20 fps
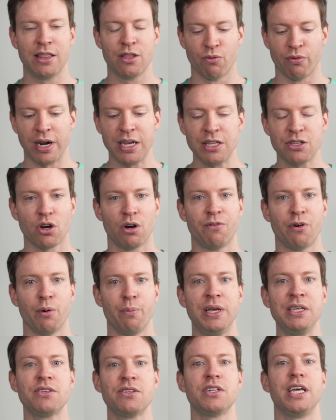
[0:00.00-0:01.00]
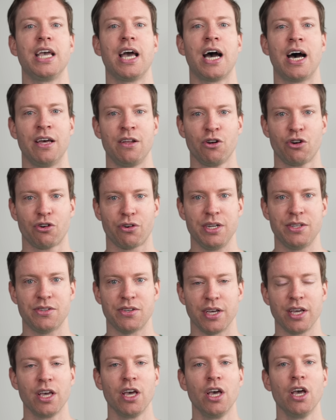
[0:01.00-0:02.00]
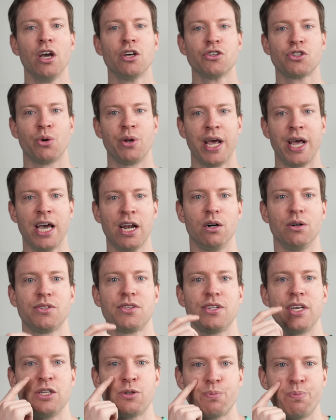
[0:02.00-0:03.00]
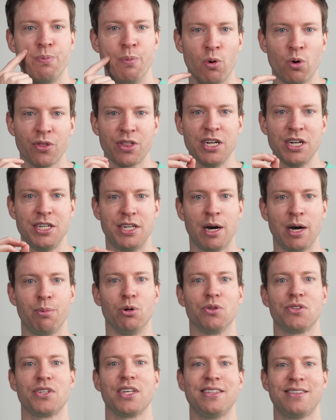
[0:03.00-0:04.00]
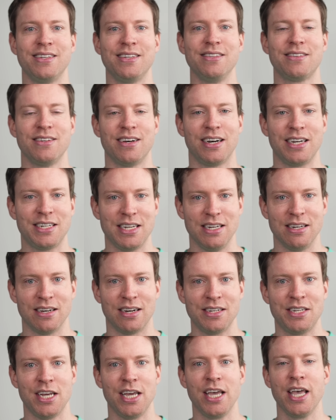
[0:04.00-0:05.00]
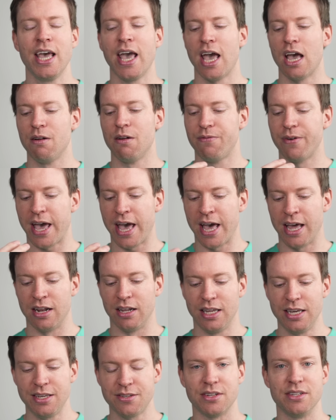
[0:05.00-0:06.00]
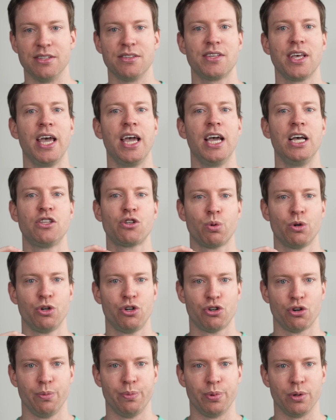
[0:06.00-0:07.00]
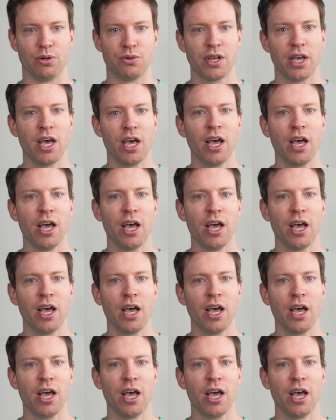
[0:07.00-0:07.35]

the rates of obesity are increasing. So in adults, it's more than doubled since 1990, and for adolescents, it's quadrupled.